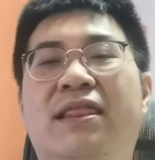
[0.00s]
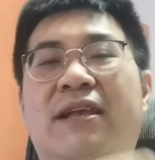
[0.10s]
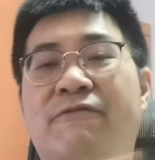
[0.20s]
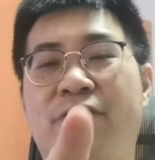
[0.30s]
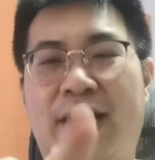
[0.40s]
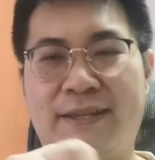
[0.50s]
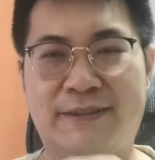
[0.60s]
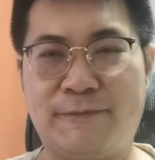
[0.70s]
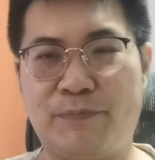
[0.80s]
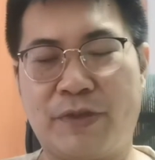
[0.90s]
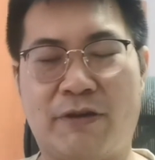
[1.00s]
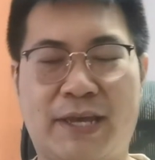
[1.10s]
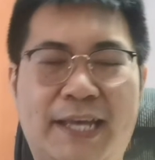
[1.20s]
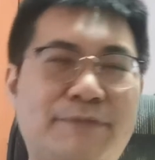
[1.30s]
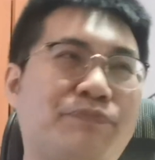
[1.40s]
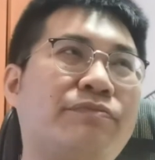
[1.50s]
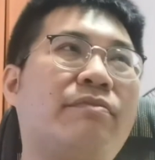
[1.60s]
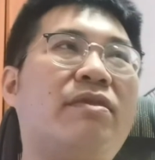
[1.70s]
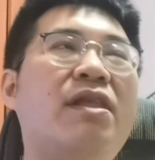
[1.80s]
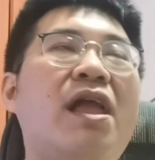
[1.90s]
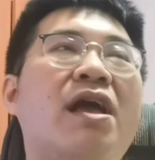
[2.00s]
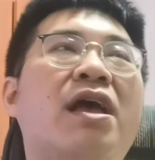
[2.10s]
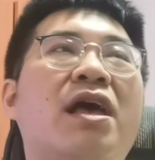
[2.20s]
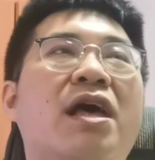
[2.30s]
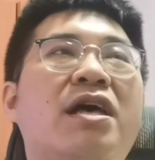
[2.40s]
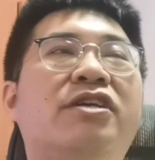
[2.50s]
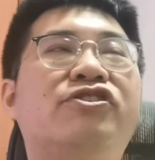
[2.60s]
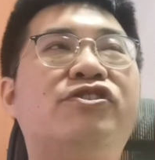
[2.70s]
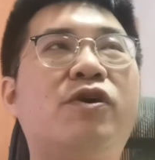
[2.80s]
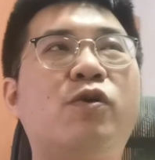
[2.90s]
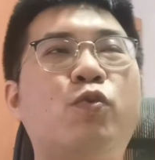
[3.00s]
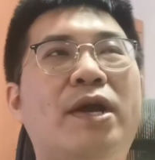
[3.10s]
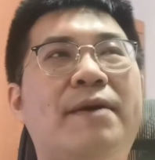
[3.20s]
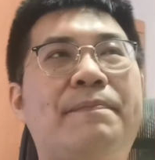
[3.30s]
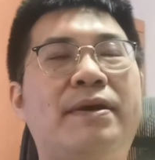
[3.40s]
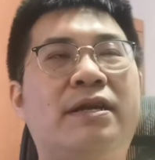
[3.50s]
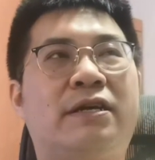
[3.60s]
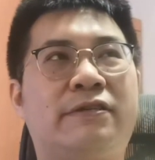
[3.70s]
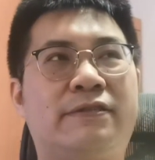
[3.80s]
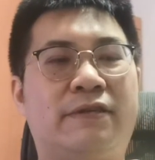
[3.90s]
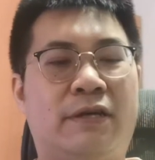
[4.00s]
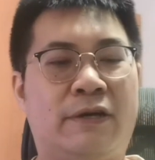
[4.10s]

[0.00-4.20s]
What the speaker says: Love you guys. Okay. So what happened is